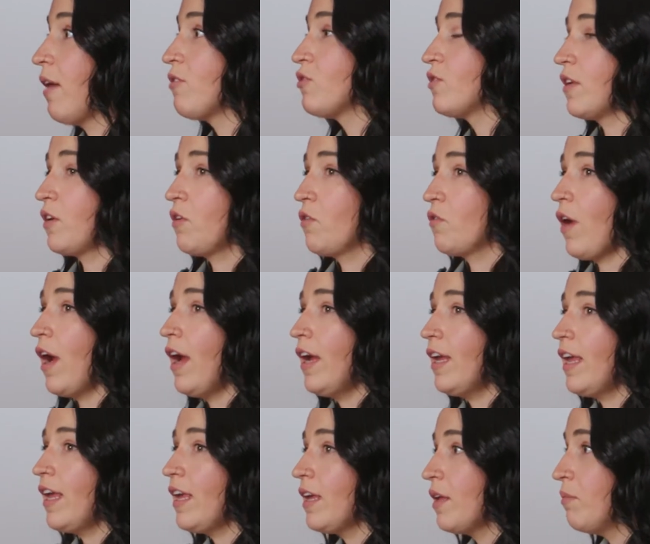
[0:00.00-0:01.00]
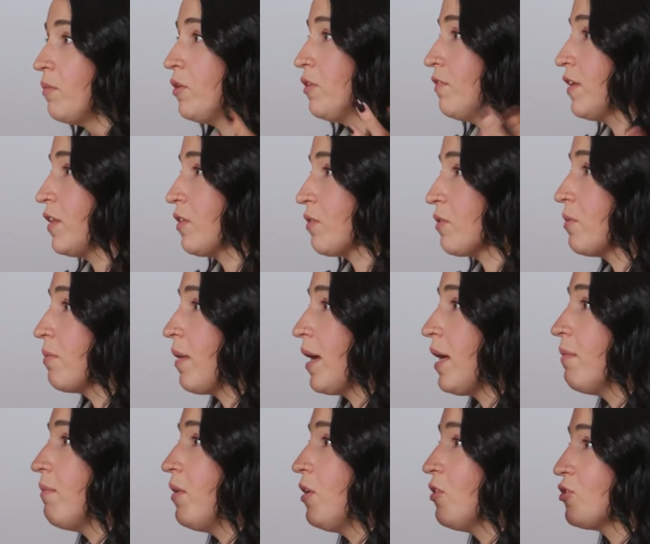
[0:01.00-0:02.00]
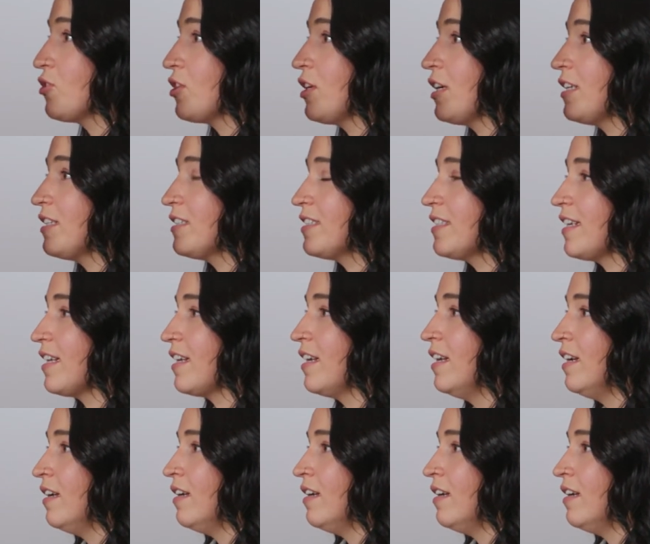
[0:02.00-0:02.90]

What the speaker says: I was like crying and moving through my emotions, and,